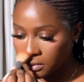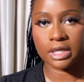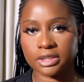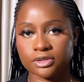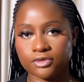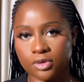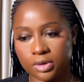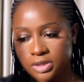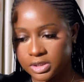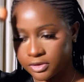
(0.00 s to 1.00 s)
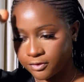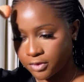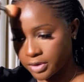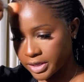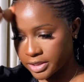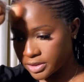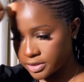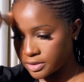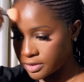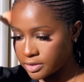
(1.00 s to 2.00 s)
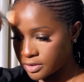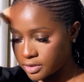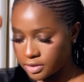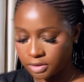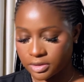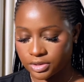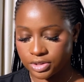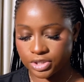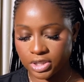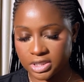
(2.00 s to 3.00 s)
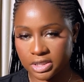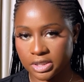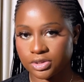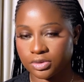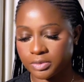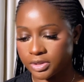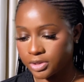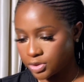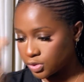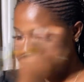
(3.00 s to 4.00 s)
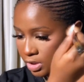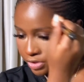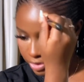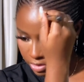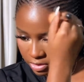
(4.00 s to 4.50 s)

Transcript: And of course the forehead. Just a little bit, not too much.